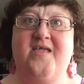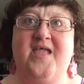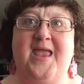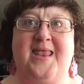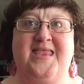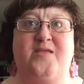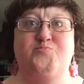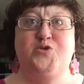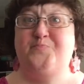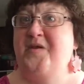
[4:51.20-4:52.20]
And I said,
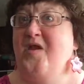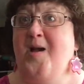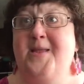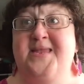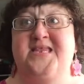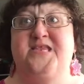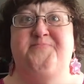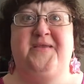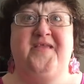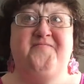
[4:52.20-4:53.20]
I'm just being honest and
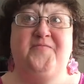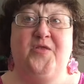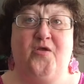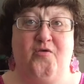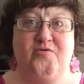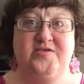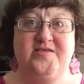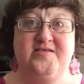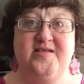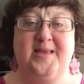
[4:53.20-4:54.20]
speaking from the heart.
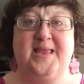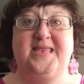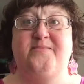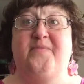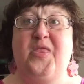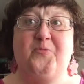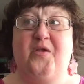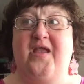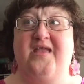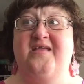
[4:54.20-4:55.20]
And I said, by the
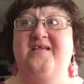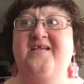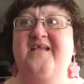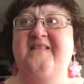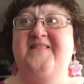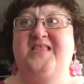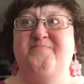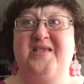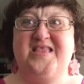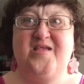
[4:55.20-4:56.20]
way, this
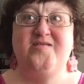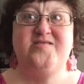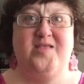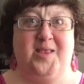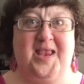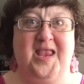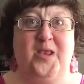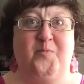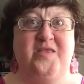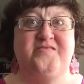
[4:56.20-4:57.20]
may sound silly
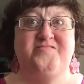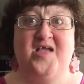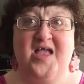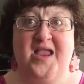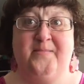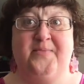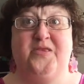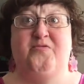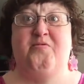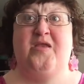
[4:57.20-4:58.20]
and a waste of time, but
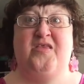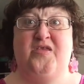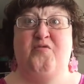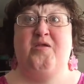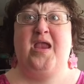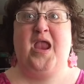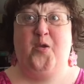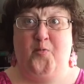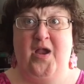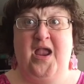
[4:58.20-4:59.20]
is there
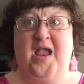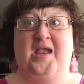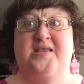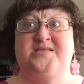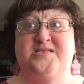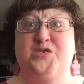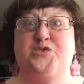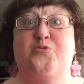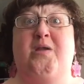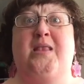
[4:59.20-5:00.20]
a way I can
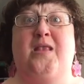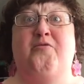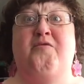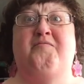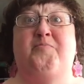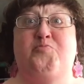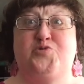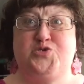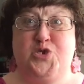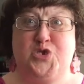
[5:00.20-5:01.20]
send you a letter of
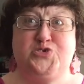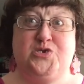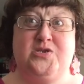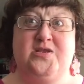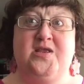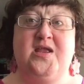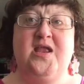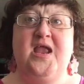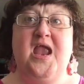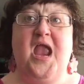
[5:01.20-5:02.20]
appreciation
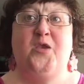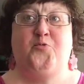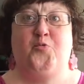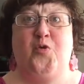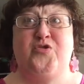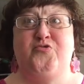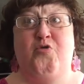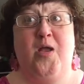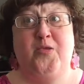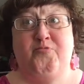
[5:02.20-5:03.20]
and request your
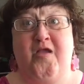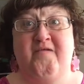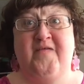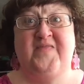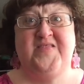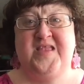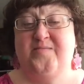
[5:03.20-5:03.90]
autograph at the same